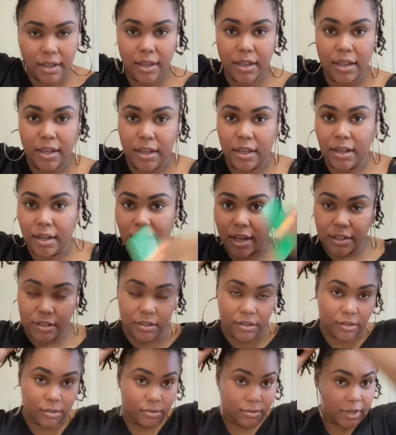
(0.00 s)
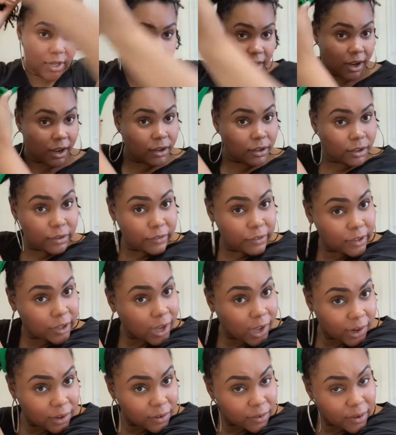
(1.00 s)
And I'll just do that all over. I
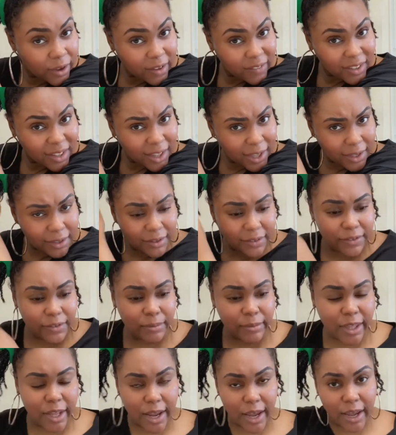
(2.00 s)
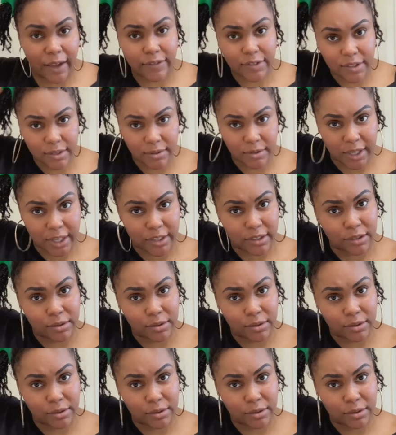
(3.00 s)
don't have a lot of them that I have to do that to,